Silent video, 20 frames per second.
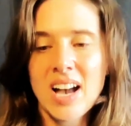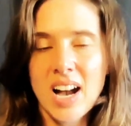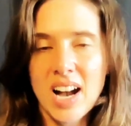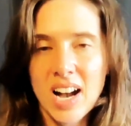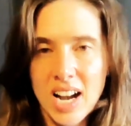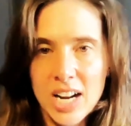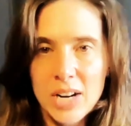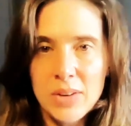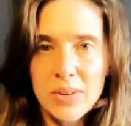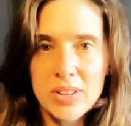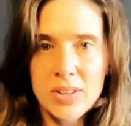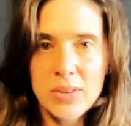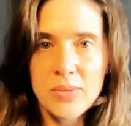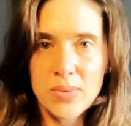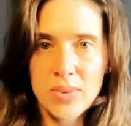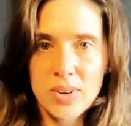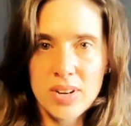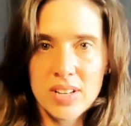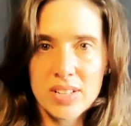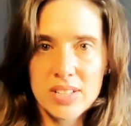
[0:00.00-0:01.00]
I really
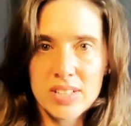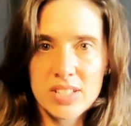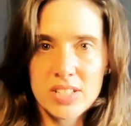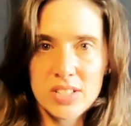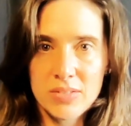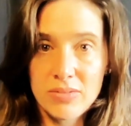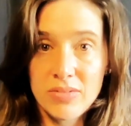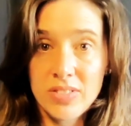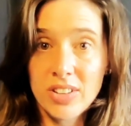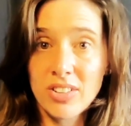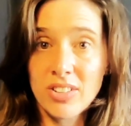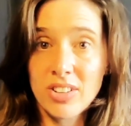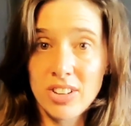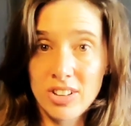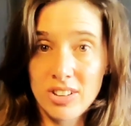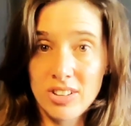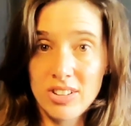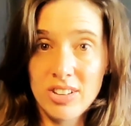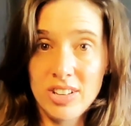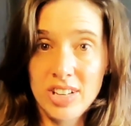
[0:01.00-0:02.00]
want to feel
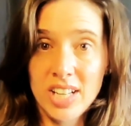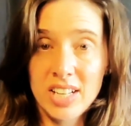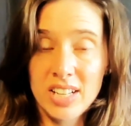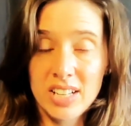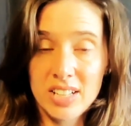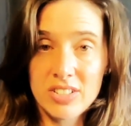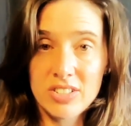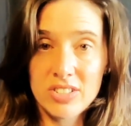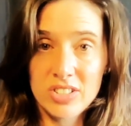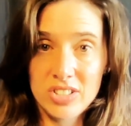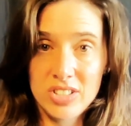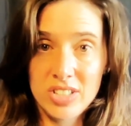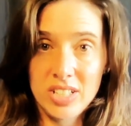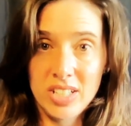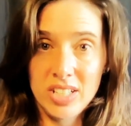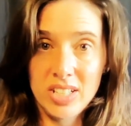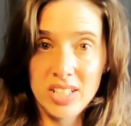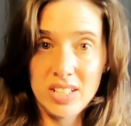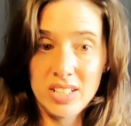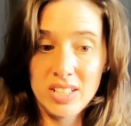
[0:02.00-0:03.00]
heard and
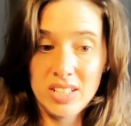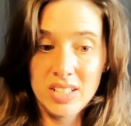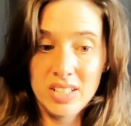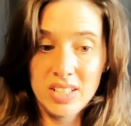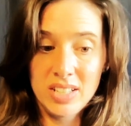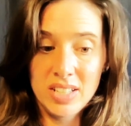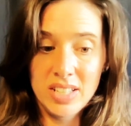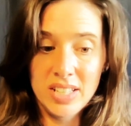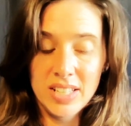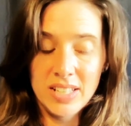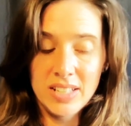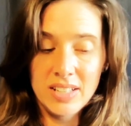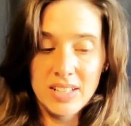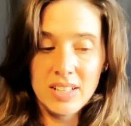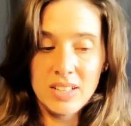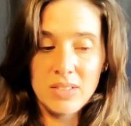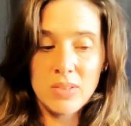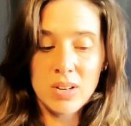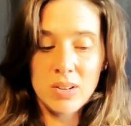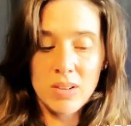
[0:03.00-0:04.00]
understood.
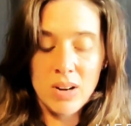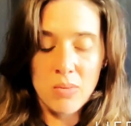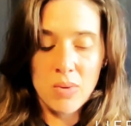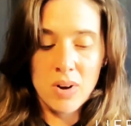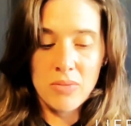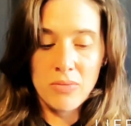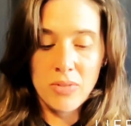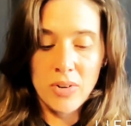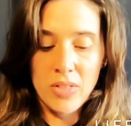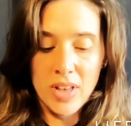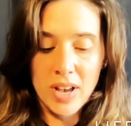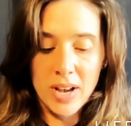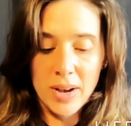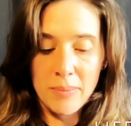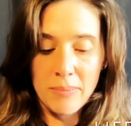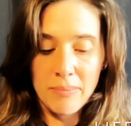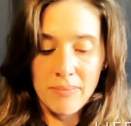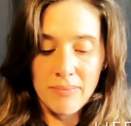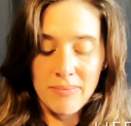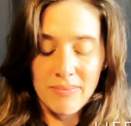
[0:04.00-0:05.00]
What do I want for
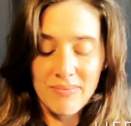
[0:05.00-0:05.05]
them?